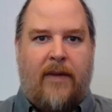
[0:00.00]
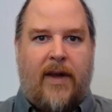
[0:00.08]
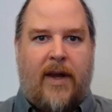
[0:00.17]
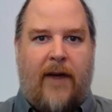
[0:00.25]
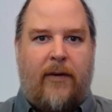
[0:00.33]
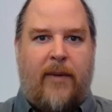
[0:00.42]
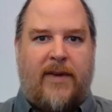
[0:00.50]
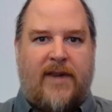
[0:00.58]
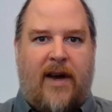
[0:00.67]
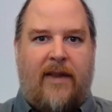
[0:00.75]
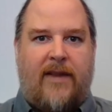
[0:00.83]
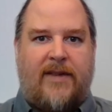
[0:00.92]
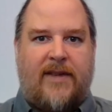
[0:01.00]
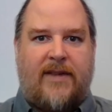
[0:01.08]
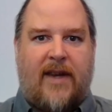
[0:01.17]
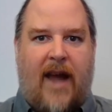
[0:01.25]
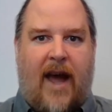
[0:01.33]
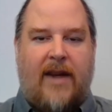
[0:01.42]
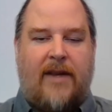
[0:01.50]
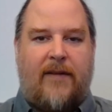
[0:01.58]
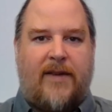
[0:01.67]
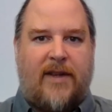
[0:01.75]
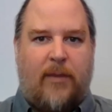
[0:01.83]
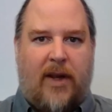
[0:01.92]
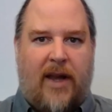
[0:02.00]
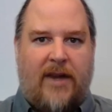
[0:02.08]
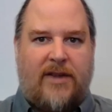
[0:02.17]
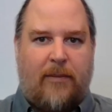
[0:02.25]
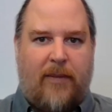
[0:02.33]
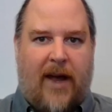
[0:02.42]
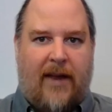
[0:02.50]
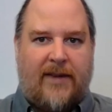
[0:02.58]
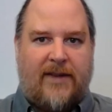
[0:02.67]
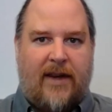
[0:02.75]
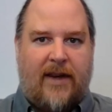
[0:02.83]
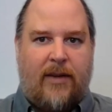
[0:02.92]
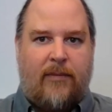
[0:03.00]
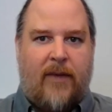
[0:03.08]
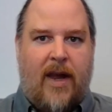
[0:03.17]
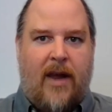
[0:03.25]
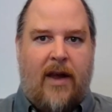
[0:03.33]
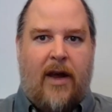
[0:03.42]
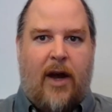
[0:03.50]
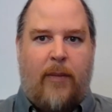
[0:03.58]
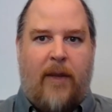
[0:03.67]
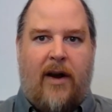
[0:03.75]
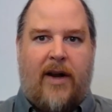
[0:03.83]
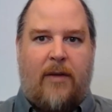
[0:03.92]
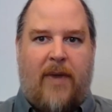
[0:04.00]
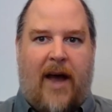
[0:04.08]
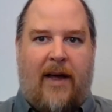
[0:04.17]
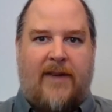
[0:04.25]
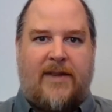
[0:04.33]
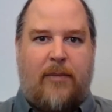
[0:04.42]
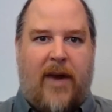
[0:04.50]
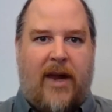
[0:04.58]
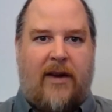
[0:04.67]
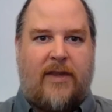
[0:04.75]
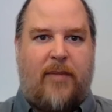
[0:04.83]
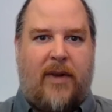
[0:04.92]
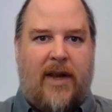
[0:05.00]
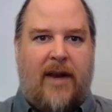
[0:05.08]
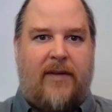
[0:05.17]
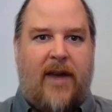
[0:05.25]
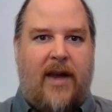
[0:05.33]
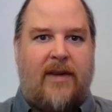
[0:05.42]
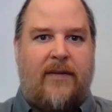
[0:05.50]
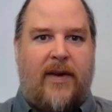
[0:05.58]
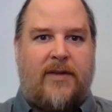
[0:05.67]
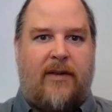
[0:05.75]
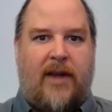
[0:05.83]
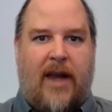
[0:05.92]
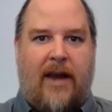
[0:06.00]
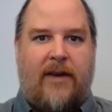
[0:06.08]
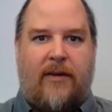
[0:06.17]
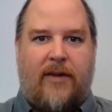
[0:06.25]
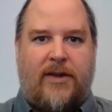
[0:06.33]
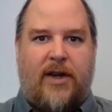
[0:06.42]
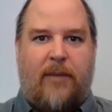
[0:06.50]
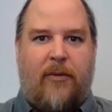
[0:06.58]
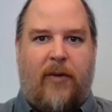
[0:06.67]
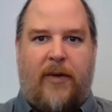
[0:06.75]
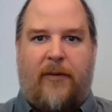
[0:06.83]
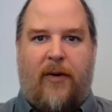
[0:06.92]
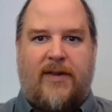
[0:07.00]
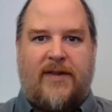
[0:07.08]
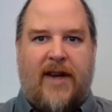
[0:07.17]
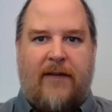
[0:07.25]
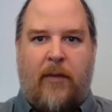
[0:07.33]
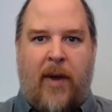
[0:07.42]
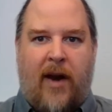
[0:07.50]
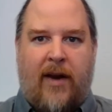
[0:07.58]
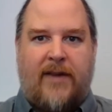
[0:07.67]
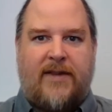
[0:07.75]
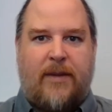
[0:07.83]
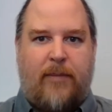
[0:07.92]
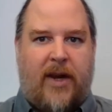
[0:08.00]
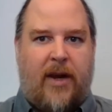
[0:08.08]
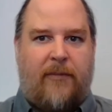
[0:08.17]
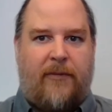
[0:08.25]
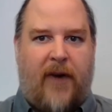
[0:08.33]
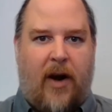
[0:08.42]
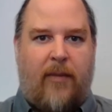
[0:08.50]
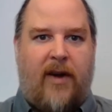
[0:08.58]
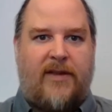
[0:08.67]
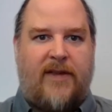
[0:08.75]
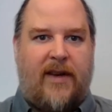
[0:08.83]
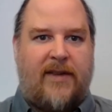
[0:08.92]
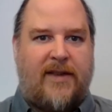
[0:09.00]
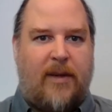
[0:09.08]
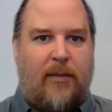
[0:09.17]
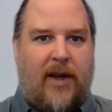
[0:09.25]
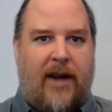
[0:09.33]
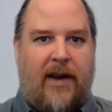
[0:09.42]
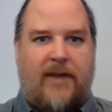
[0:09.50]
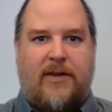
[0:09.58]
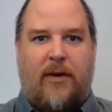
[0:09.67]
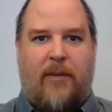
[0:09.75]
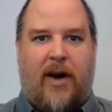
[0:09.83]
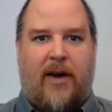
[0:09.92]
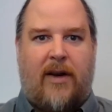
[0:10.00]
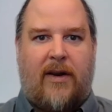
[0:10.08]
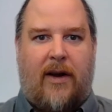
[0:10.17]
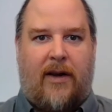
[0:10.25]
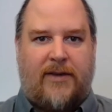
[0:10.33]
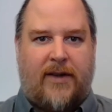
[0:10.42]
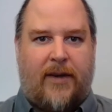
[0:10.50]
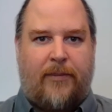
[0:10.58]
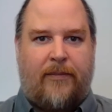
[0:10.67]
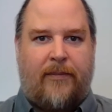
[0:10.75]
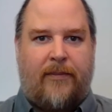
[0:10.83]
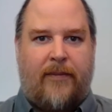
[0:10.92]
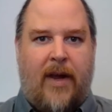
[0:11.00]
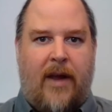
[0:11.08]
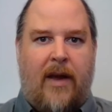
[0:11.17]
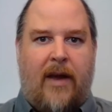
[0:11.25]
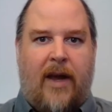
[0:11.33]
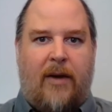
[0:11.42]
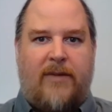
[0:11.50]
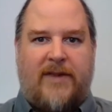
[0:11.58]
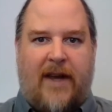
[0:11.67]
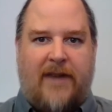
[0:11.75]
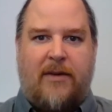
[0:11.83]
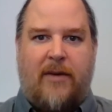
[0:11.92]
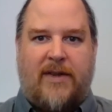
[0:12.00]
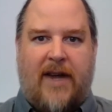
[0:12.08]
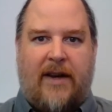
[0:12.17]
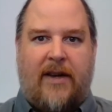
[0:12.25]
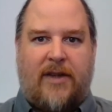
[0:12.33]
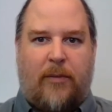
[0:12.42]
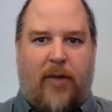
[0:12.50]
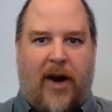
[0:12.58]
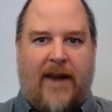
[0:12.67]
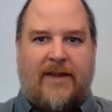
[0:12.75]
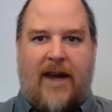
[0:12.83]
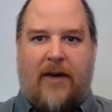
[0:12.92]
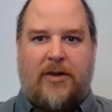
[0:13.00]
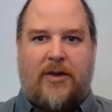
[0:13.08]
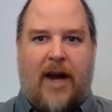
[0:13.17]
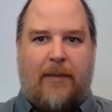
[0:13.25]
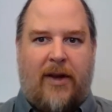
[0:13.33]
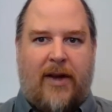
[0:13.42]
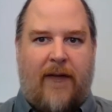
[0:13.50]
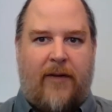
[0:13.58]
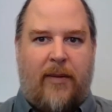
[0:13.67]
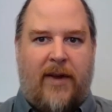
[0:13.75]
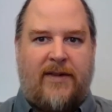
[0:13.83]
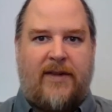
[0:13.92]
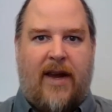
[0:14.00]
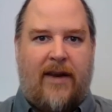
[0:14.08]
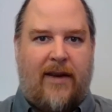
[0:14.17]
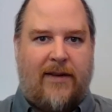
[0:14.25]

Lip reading: The government saw this as a kind of assimilation policy. American policymakers believed individual land ownership would force Native Americans to become farmers and assimilate into American culture. It was also intended to break down tribal governments and